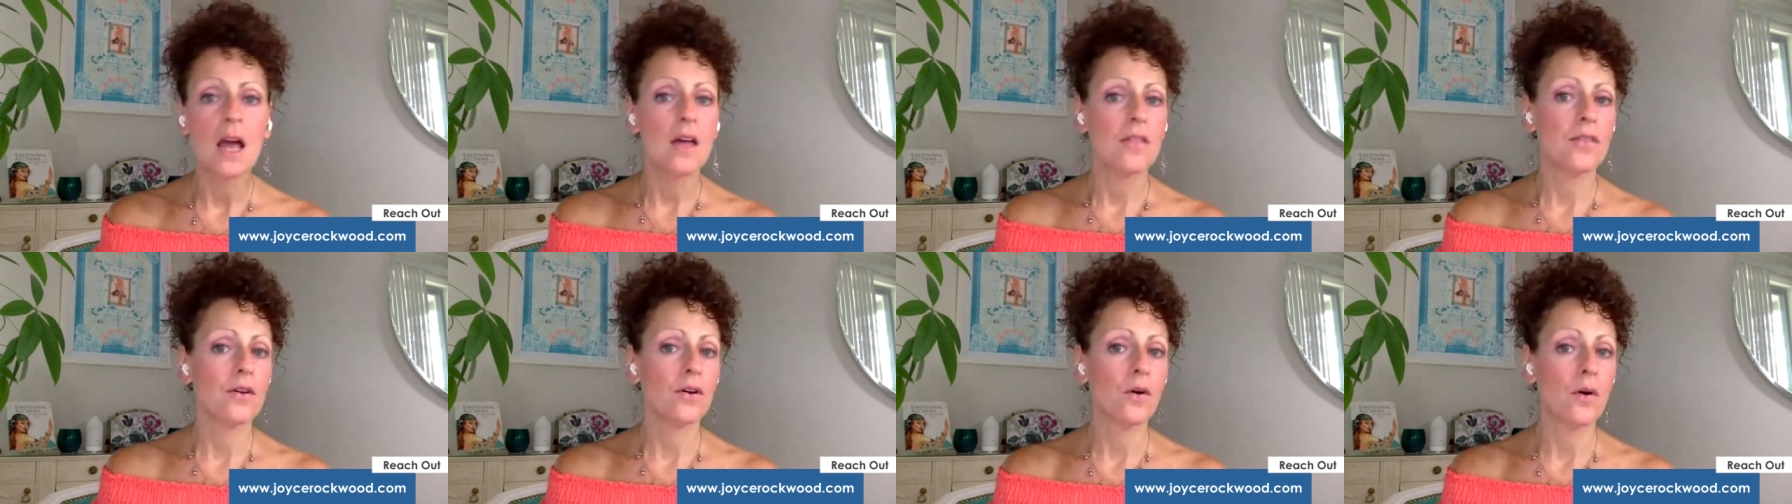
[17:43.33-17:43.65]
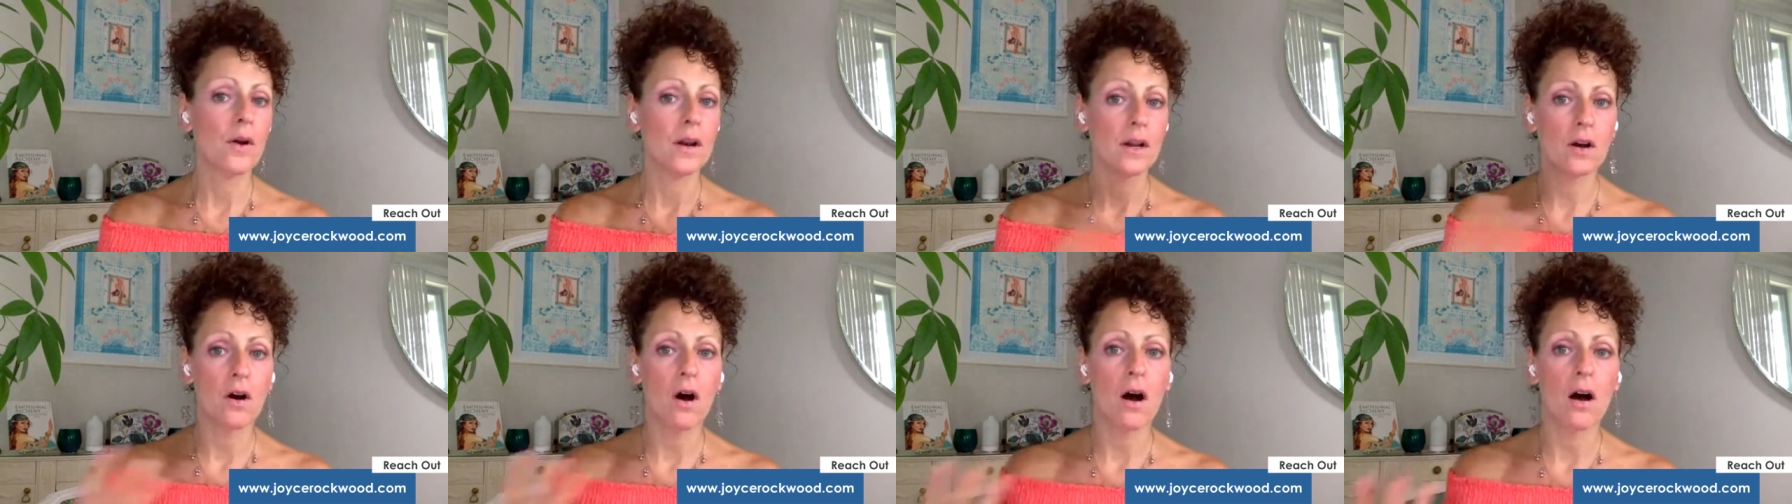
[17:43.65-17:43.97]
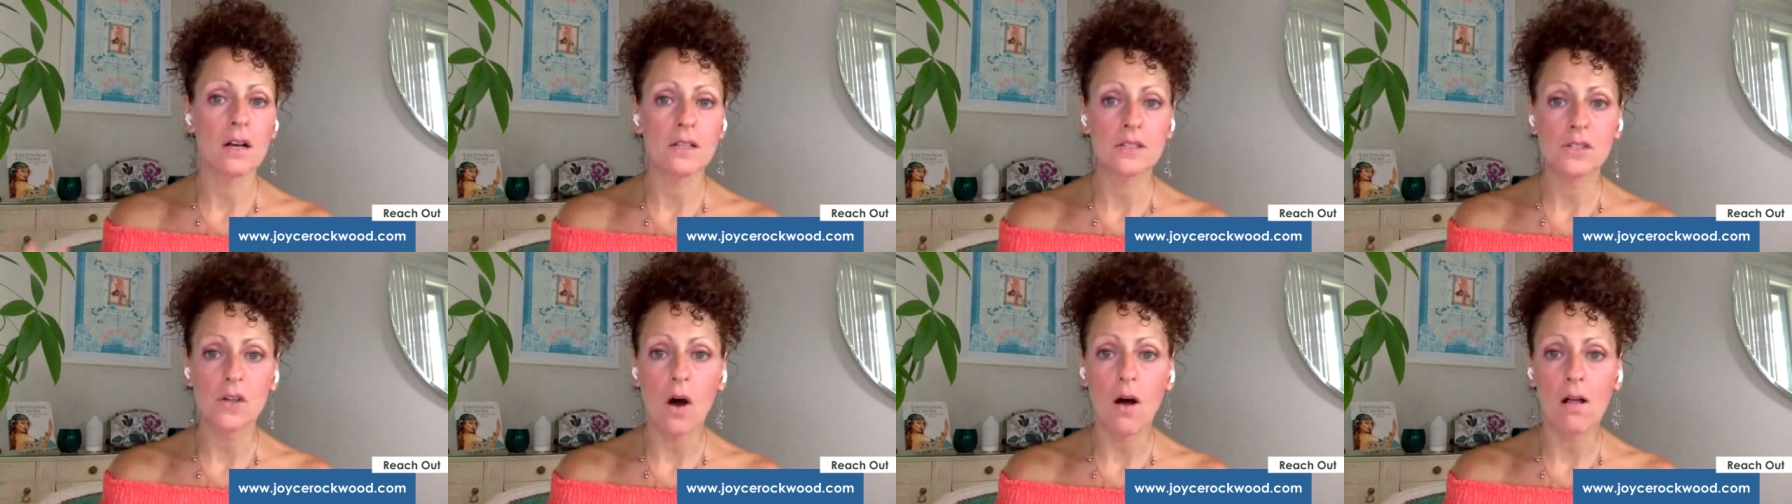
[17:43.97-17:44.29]
They're going to
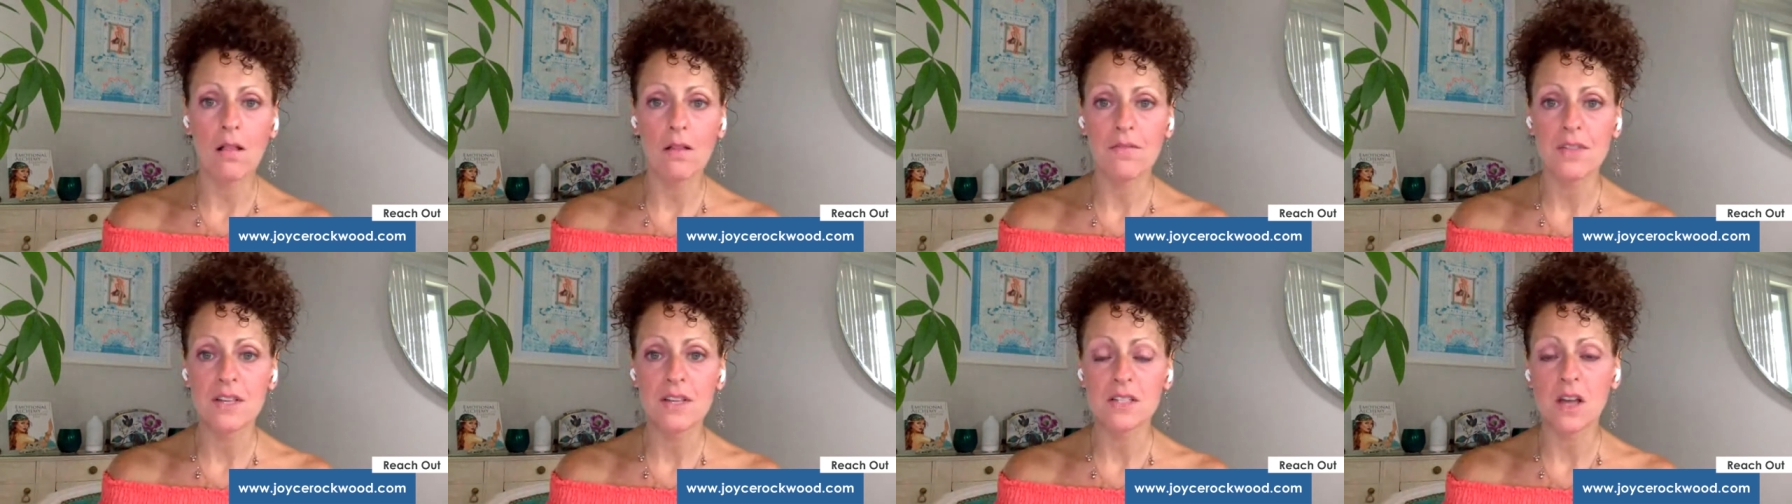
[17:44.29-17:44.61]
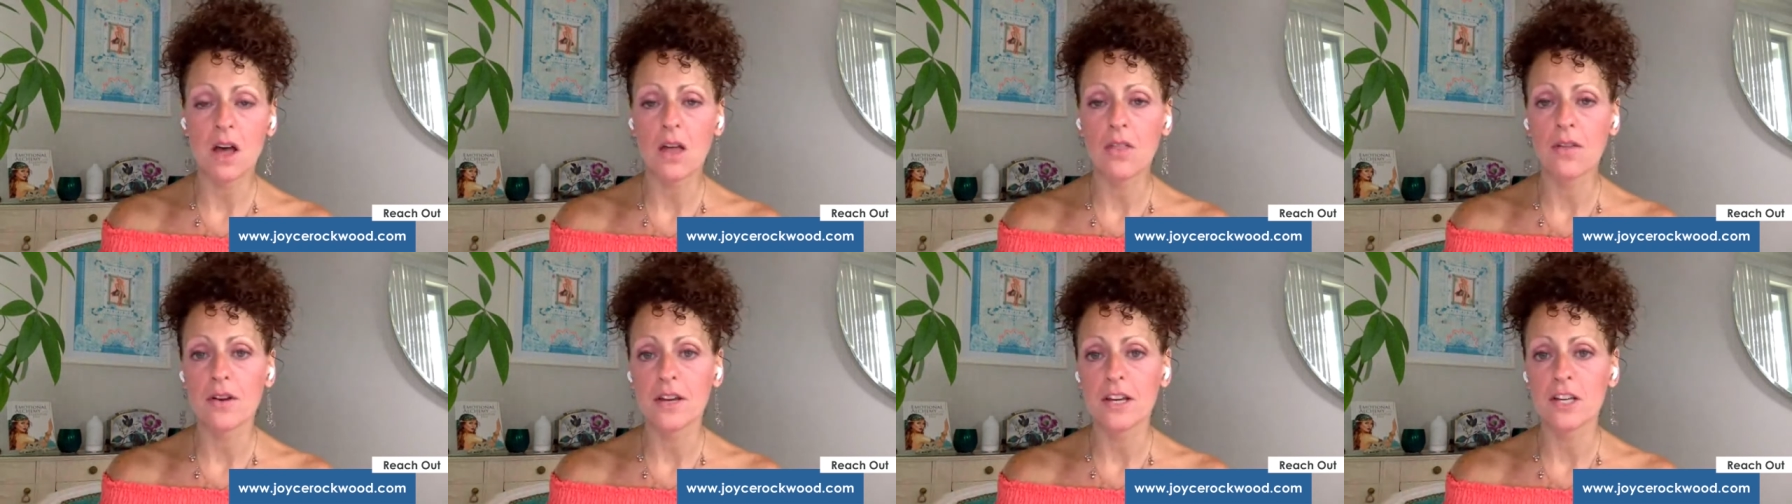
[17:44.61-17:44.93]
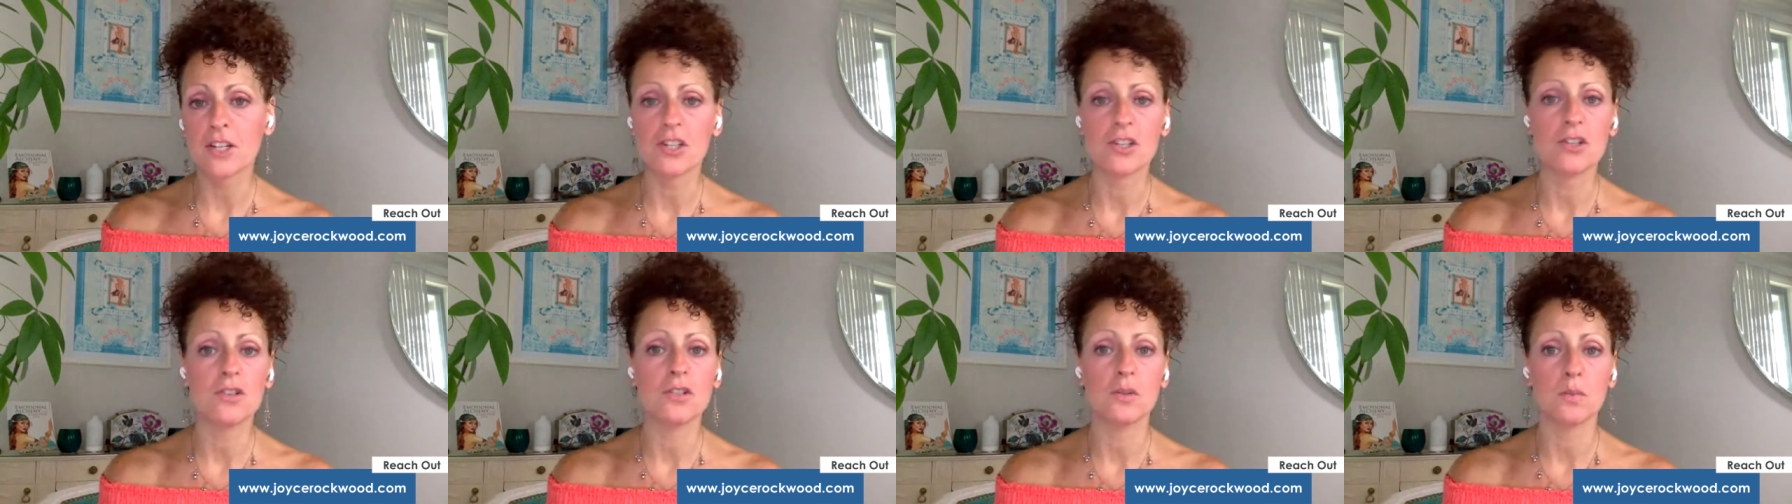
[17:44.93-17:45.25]
cause all of these other
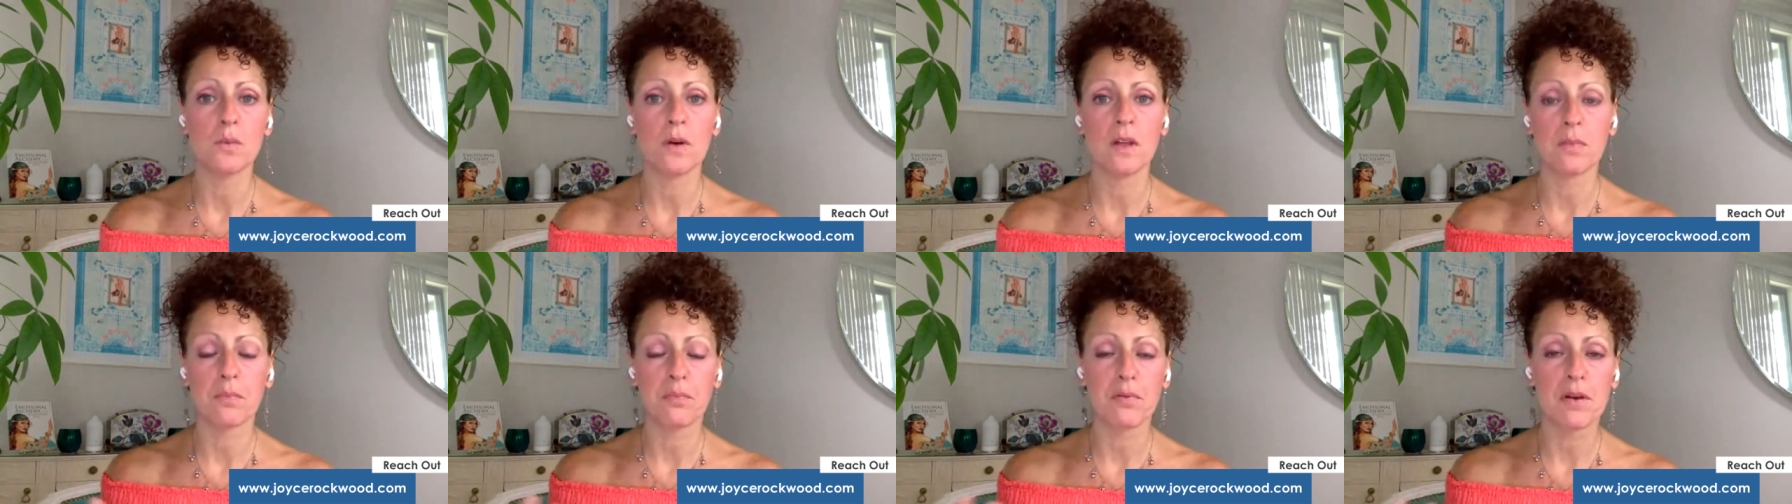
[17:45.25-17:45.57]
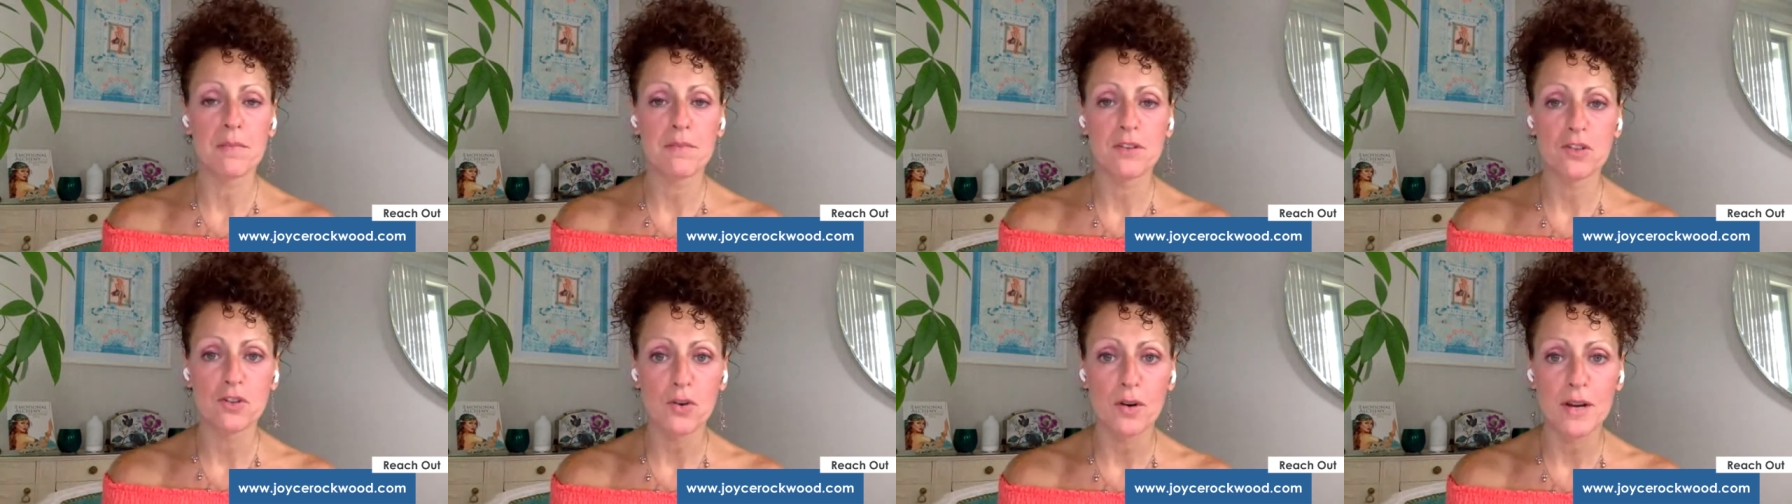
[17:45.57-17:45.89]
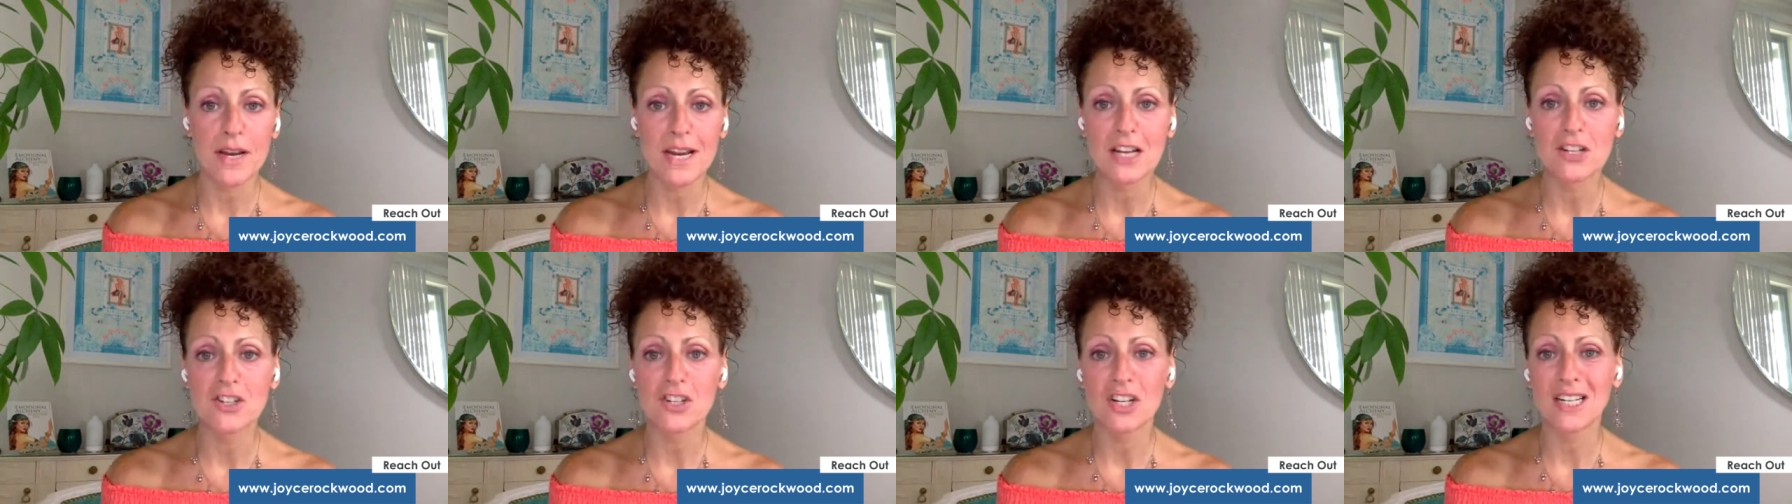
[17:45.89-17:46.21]
issues with premature
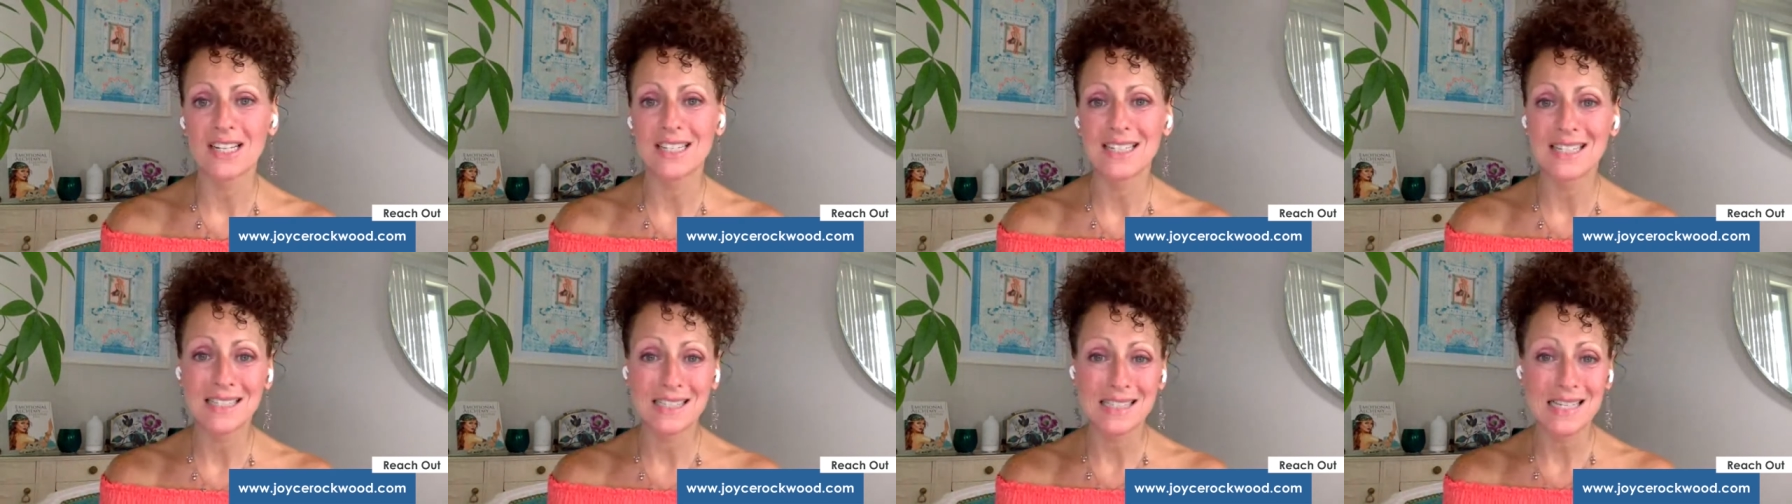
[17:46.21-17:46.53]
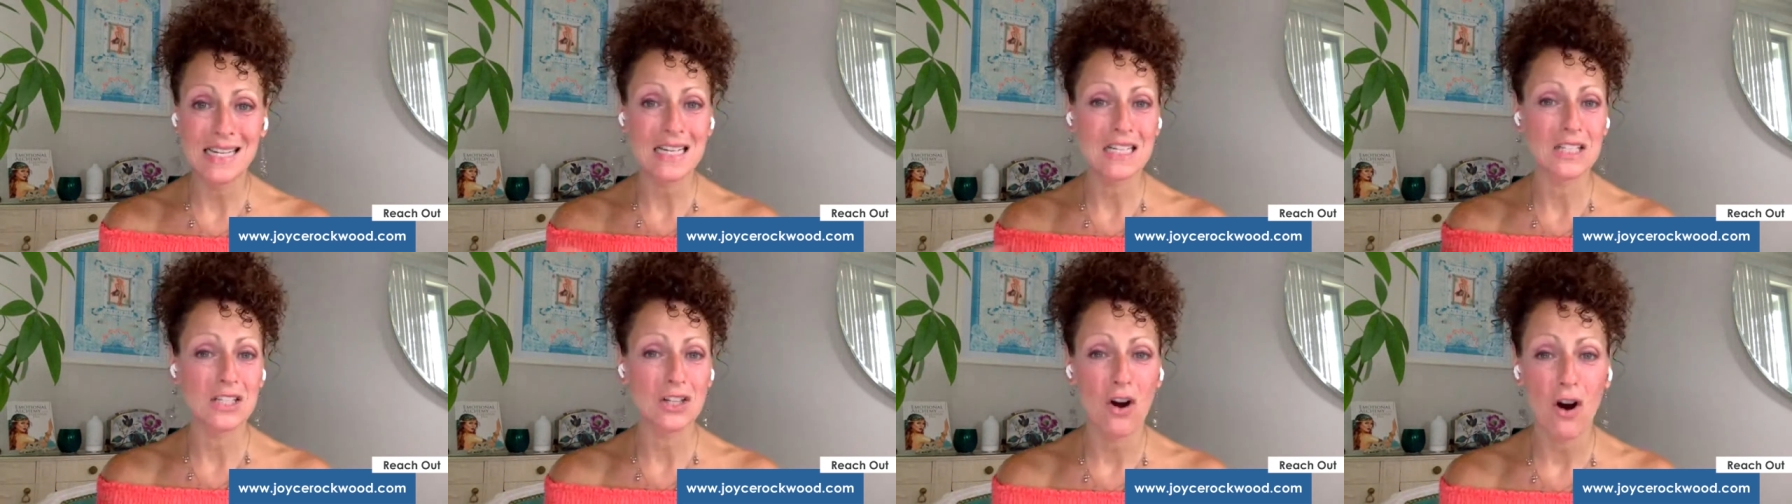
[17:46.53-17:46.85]
aging and disease,